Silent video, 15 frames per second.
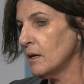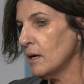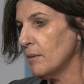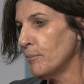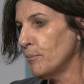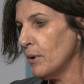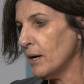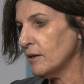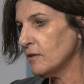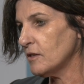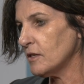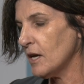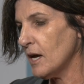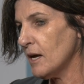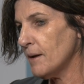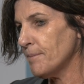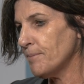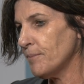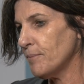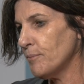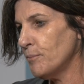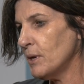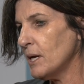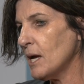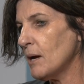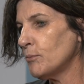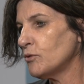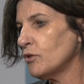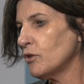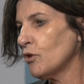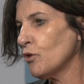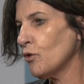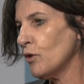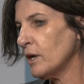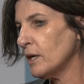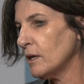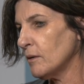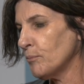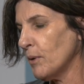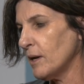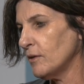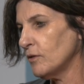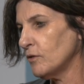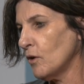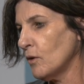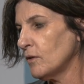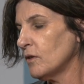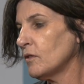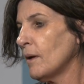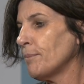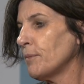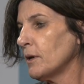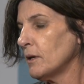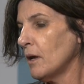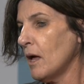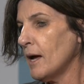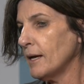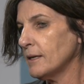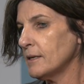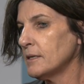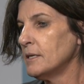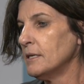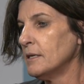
But um, being able to credit based on something like